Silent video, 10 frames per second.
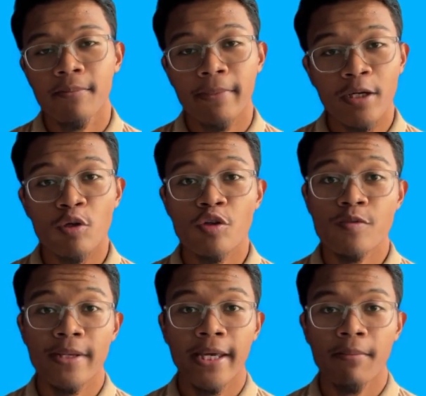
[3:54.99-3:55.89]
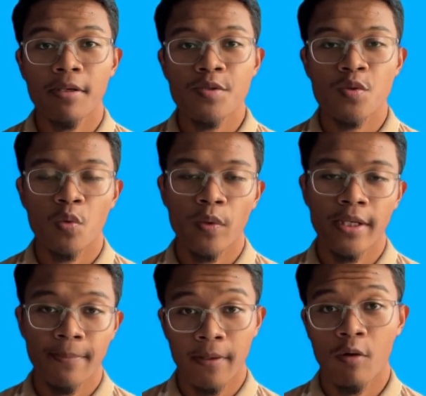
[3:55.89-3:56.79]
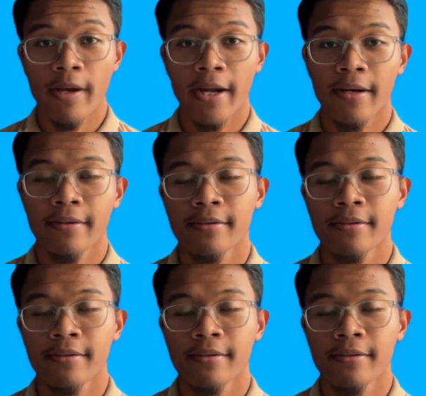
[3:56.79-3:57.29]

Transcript: micro USB cables with the power bank.